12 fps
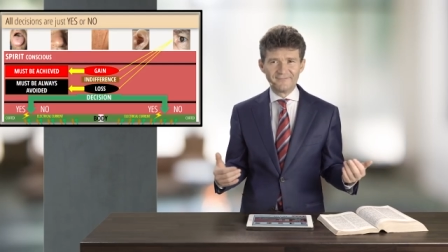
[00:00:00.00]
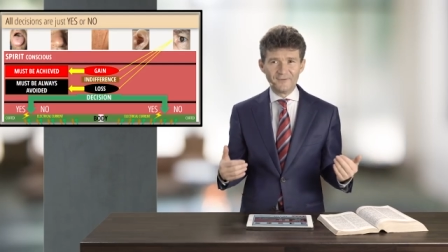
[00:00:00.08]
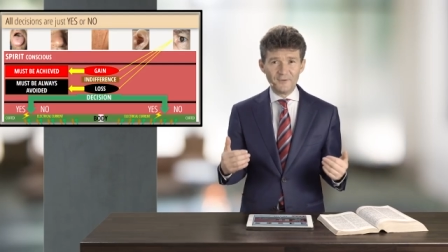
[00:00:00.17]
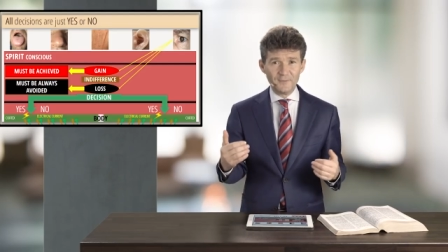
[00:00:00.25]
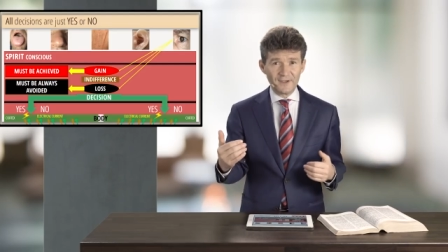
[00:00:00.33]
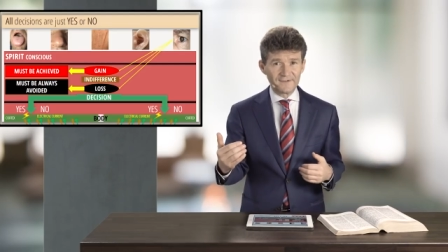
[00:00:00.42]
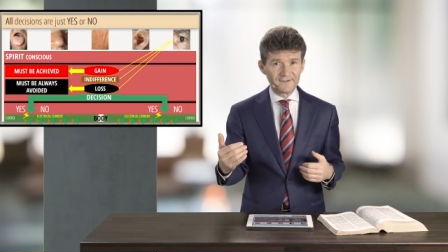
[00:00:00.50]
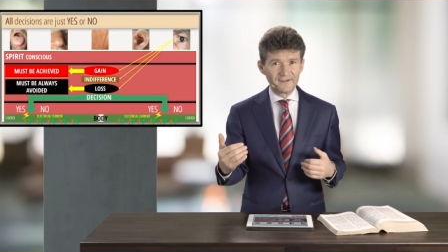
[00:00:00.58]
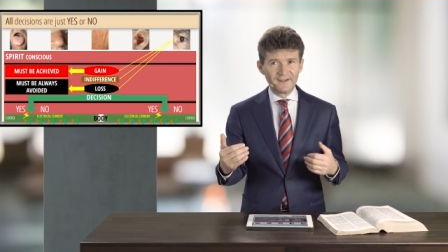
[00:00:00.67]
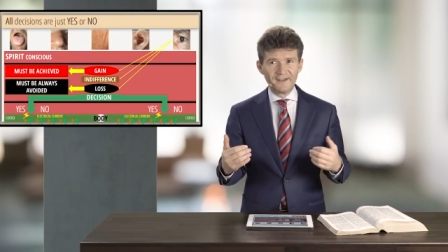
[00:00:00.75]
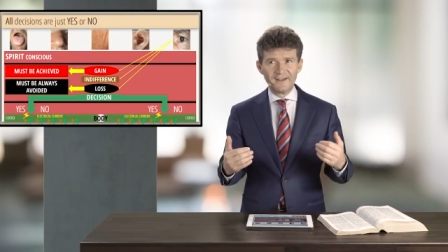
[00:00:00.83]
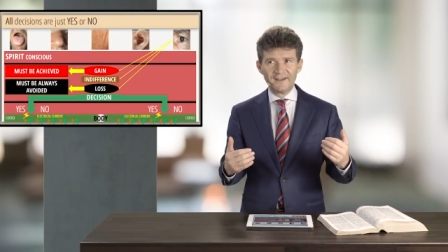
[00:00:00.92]
You
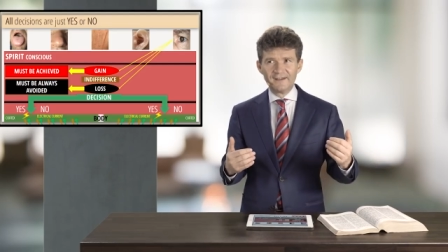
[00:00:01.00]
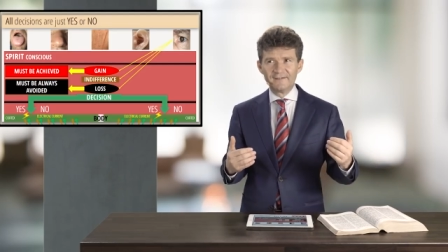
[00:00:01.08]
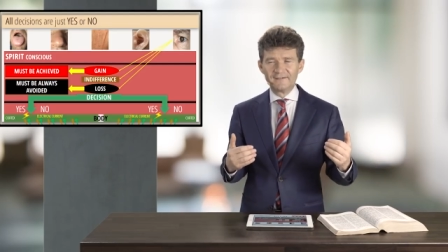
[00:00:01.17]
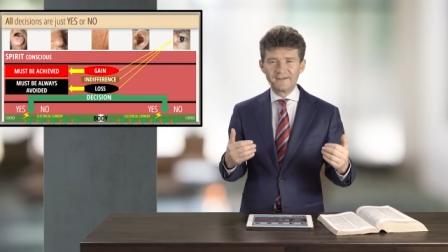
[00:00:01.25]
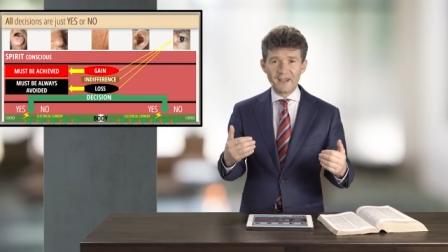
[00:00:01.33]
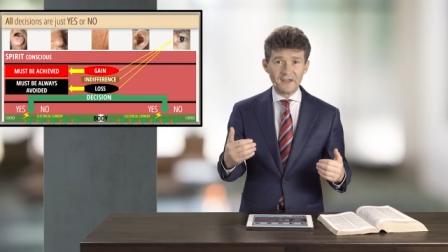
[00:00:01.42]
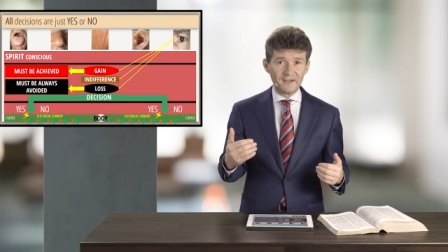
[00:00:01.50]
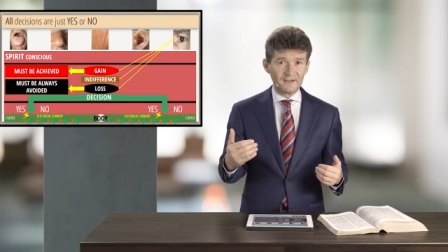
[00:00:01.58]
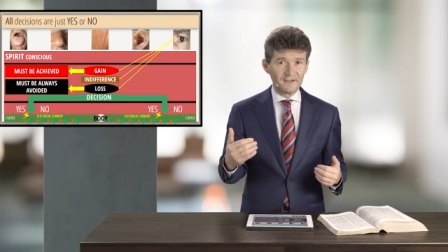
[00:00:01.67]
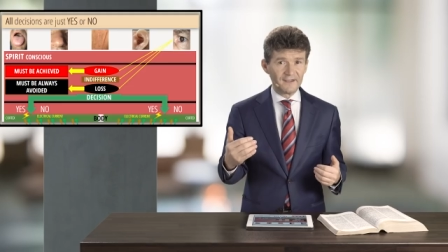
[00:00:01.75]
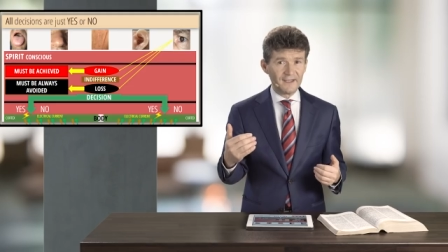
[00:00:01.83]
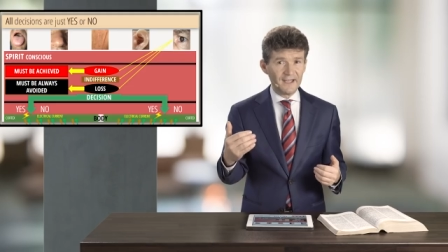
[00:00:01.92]
must take
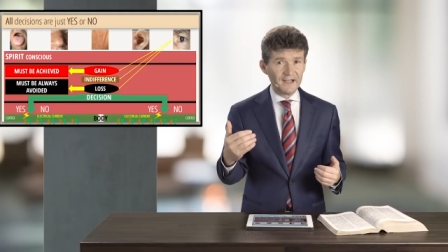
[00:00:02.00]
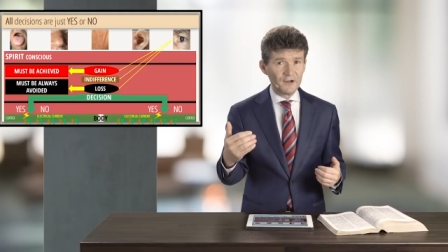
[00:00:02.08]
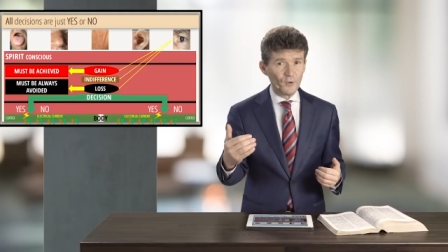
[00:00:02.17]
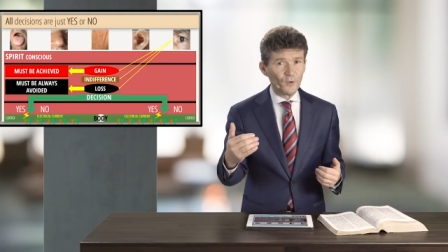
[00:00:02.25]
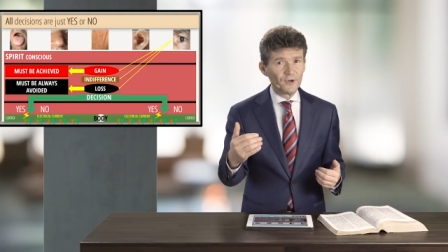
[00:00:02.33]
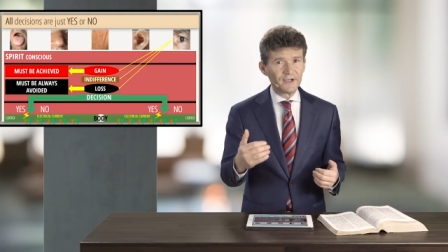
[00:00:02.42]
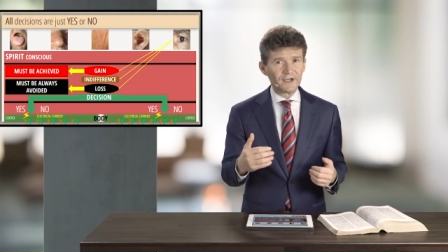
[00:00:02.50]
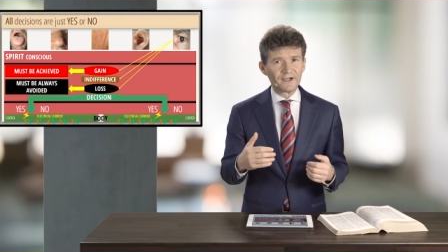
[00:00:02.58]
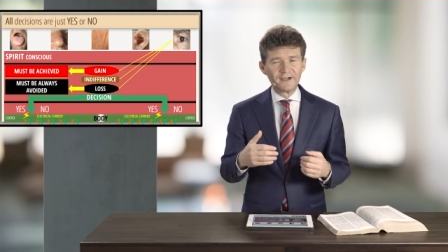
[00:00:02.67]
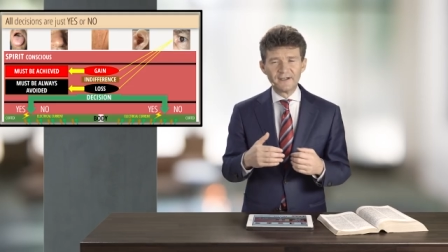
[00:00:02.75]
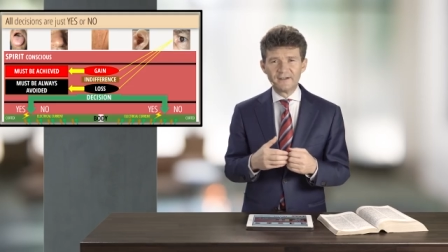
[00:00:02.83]
it in an order.